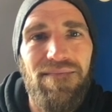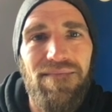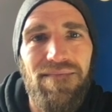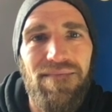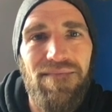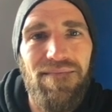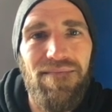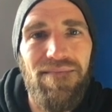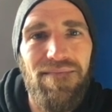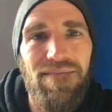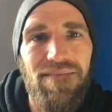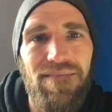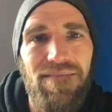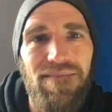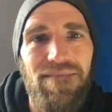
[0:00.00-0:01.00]

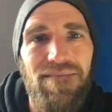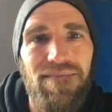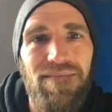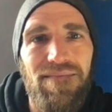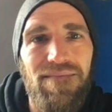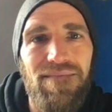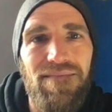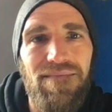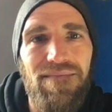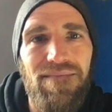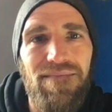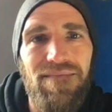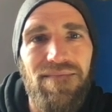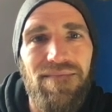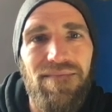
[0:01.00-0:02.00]

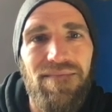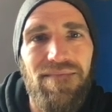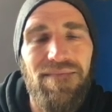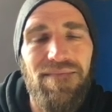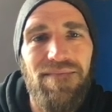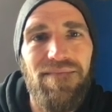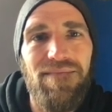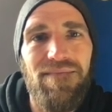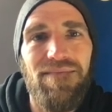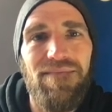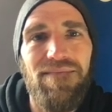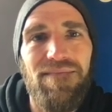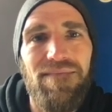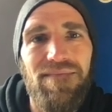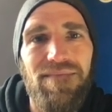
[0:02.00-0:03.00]

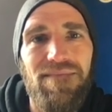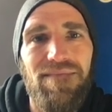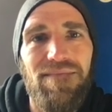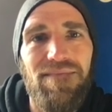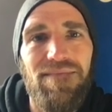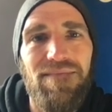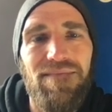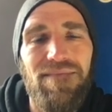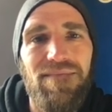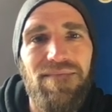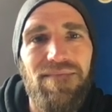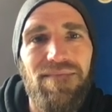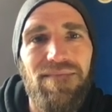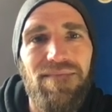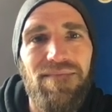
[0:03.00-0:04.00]

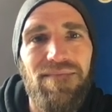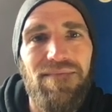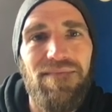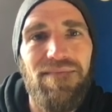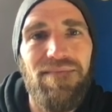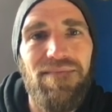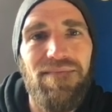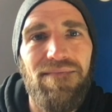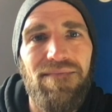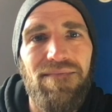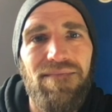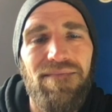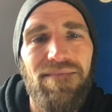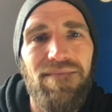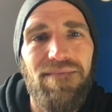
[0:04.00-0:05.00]

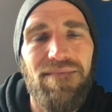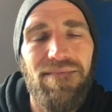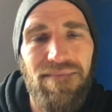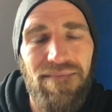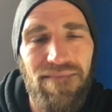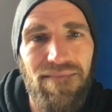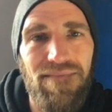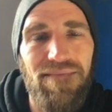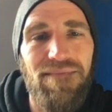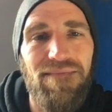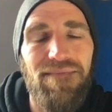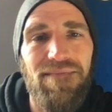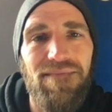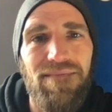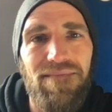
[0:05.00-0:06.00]

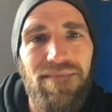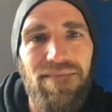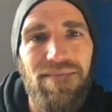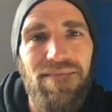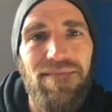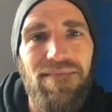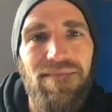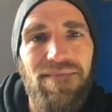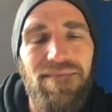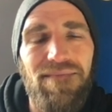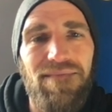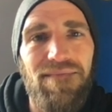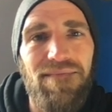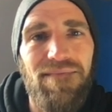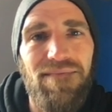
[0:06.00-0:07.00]

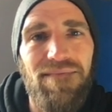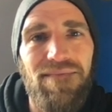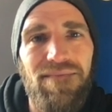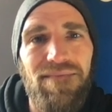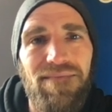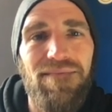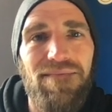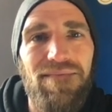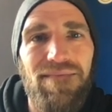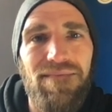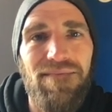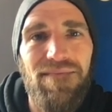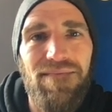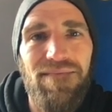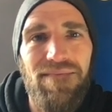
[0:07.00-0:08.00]
[no speech]